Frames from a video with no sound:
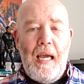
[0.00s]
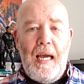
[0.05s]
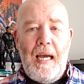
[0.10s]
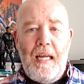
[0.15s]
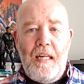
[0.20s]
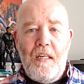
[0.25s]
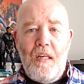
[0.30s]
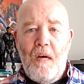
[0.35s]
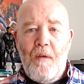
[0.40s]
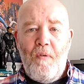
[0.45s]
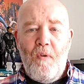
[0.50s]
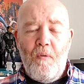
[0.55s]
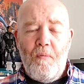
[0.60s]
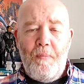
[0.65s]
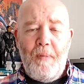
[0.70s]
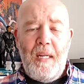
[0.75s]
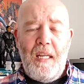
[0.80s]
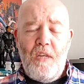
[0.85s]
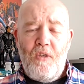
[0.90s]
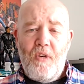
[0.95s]
And I've
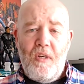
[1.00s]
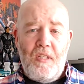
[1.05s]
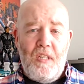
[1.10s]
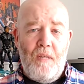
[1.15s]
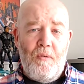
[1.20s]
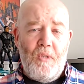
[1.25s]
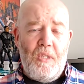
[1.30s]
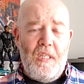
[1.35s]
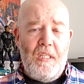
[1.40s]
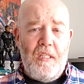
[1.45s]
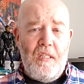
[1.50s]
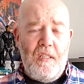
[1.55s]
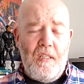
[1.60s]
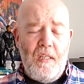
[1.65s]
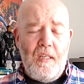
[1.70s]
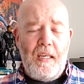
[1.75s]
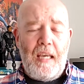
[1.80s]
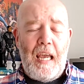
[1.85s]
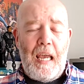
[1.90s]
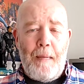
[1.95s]
been interested, obviously,
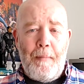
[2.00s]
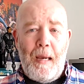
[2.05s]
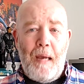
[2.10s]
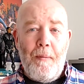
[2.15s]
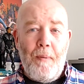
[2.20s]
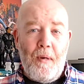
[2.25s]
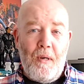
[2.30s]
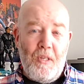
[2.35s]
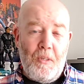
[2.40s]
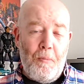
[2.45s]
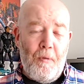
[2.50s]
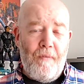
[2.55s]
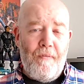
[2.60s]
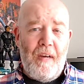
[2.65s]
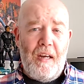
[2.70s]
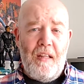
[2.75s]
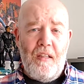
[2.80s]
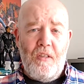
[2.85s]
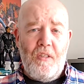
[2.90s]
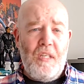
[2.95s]
since it came out, because I'm a
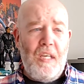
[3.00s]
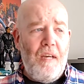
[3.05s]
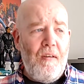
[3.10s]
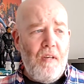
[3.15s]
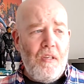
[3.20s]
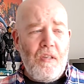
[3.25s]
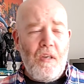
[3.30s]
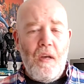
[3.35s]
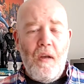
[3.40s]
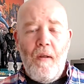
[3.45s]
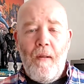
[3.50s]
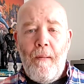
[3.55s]
fan of the series.